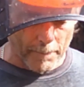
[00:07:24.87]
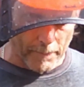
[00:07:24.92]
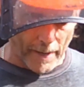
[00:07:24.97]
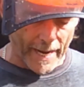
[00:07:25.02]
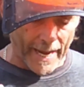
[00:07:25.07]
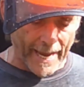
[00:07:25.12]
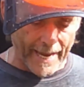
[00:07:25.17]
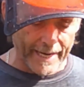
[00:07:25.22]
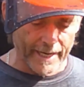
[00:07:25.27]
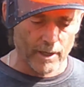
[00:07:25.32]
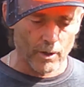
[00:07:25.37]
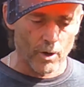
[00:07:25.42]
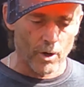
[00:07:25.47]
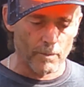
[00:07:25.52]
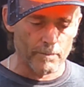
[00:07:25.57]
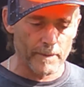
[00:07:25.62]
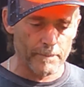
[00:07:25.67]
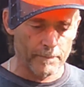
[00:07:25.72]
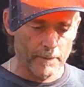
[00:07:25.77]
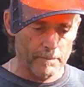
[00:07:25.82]
hay
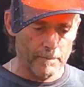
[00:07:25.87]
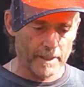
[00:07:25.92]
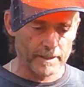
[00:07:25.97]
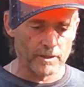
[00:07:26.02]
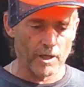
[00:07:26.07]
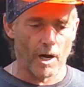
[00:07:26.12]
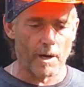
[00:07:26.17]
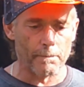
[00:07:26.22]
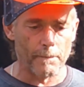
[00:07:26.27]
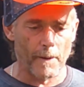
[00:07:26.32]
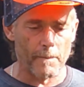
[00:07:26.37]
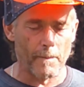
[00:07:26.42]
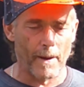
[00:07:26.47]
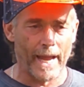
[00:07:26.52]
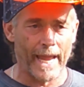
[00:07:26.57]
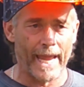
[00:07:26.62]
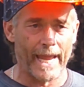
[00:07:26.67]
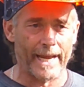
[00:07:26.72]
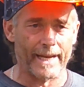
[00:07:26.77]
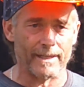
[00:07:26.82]
home and put my tarp on my
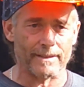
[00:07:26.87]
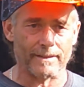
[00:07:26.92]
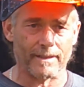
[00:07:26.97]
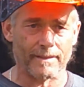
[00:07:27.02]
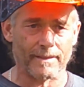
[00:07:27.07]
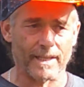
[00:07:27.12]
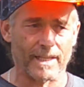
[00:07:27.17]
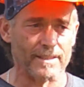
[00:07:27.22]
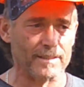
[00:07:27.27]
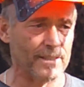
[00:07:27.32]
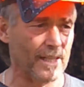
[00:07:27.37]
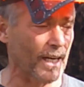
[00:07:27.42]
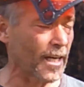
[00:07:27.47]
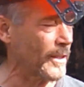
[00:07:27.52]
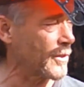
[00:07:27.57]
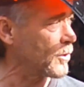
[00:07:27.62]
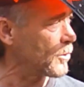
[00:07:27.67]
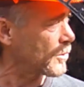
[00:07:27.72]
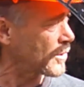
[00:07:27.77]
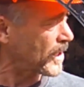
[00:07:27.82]
hay and the things that I
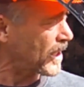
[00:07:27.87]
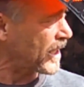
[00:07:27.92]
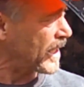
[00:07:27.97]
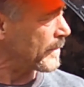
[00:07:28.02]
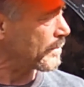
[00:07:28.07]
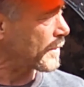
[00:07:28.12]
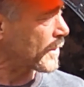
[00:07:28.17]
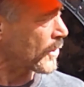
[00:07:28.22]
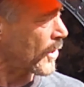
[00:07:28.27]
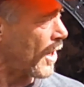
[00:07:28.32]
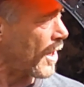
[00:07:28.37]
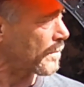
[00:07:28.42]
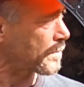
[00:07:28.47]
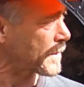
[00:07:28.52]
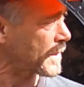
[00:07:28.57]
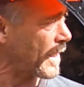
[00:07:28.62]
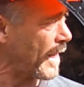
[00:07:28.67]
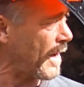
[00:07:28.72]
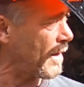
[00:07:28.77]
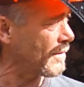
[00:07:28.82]
used to keep the
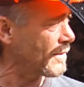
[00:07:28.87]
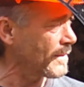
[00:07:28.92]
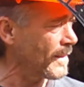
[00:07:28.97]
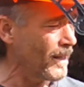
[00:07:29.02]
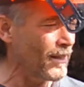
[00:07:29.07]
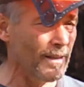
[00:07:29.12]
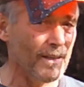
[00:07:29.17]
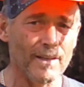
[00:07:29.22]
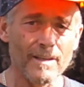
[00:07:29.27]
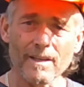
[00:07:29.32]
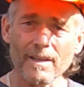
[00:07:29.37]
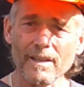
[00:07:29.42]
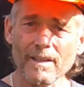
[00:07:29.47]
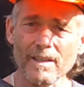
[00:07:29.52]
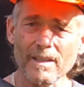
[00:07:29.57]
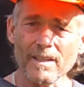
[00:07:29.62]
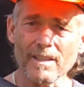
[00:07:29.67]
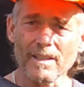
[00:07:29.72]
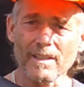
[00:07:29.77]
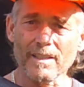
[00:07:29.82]
tarps down.
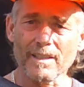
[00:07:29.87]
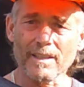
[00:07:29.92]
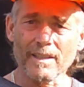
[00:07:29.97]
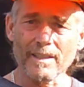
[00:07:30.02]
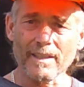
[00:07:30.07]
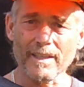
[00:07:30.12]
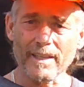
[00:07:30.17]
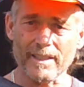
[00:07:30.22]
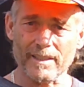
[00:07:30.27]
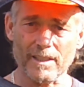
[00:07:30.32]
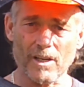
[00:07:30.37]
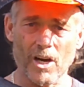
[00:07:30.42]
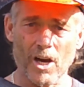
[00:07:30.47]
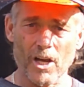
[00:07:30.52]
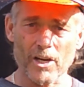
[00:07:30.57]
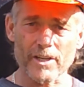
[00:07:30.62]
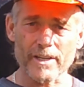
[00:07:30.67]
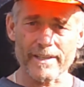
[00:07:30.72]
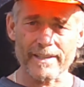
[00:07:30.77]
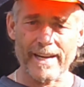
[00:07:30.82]
In the
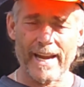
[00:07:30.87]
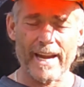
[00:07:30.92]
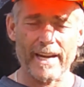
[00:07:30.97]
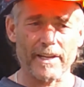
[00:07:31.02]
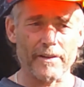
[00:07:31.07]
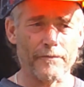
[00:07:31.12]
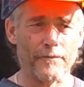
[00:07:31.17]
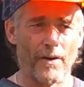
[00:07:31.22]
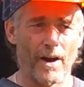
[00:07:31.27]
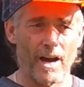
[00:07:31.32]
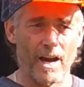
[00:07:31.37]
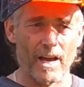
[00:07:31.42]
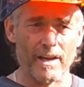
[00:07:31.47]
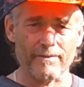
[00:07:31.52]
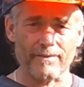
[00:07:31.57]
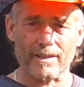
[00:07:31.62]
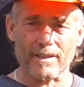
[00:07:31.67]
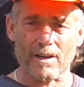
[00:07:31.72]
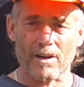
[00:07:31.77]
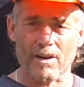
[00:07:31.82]
185
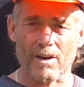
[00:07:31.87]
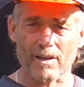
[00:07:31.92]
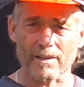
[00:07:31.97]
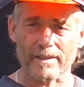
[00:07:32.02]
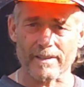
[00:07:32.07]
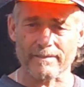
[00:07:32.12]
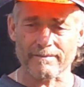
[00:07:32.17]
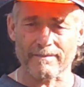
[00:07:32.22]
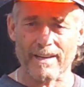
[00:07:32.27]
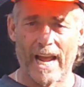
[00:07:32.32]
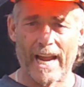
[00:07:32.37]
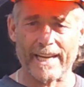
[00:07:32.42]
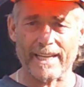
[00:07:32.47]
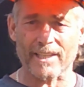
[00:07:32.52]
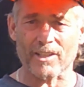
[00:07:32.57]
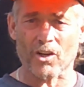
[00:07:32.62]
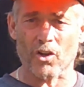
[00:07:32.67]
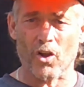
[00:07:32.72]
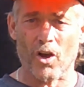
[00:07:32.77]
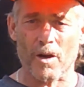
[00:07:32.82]
and 190
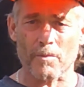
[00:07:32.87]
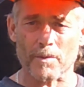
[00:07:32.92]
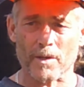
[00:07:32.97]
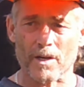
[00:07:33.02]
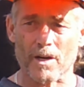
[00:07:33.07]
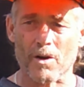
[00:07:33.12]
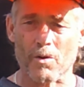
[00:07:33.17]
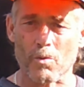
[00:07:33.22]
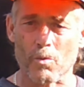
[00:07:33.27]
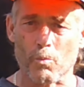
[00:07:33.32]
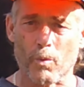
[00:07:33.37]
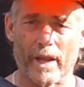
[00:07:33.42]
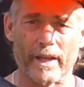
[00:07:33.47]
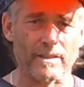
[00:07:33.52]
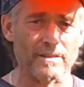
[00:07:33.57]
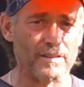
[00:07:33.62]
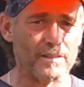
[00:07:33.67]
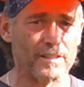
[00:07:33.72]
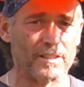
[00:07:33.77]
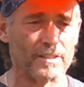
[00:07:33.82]
kilometer-hour
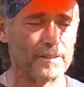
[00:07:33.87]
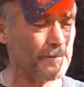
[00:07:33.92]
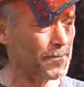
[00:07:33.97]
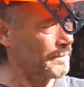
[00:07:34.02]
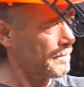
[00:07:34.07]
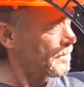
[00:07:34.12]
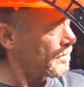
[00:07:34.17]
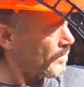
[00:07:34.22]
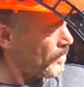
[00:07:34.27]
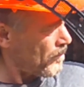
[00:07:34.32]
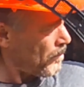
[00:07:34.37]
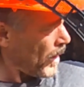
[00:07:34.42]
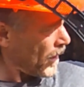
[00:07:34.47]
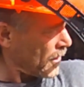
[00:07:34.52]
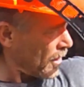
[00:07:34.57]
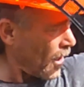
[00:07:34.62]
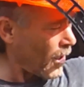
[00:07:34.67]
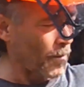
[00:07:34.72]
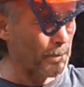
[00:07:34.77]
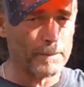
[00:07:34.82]
winds, my
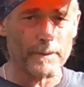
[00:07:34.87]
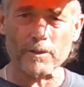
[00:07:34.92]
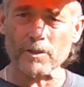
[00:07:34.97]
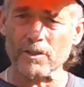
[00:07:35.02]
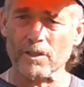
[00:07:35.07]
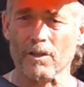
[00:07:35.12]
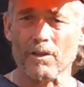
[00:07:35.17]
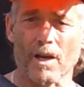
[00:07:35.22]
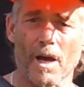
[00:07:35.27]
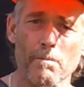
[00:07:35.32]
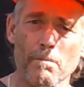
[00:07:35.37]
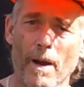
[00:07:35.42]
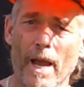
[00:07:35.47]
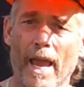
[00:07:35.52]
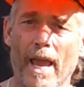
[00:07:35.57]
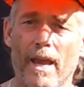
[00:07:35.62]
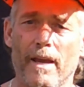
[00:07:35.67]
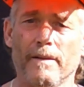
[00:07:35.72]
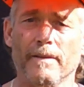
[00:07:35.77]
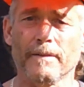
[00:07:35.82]
tarp is still on my
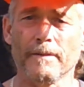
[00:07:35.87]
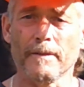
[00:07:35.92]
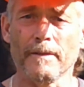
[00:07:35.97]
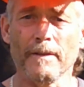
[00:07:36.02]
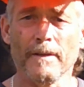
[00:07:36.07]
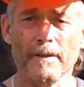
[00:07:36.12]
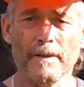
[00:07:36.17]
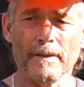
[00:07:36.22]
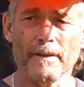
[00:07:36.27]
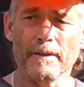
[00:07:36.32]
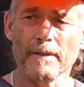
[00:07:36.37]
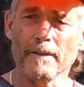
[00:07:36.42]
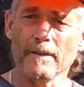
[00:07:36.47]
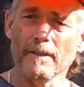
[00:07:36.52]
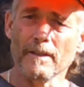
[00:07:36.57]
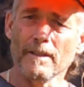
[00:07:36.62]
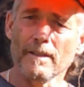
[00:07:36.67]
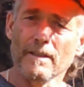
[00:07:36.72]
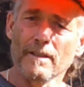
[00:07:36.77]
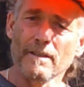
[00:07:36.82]
hay.
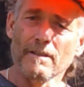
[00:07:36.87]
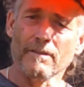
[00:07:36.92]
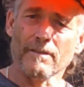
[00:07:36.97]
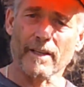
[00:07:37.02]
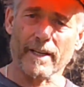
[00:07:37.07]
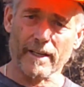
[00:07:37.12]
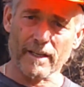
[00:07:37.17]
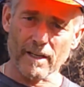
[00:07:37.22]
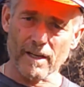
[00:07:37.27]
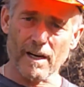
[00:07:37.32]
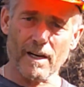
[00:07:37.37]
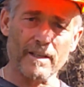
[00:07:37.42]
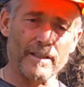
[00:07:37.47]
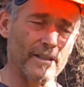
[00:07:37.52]
Thank God.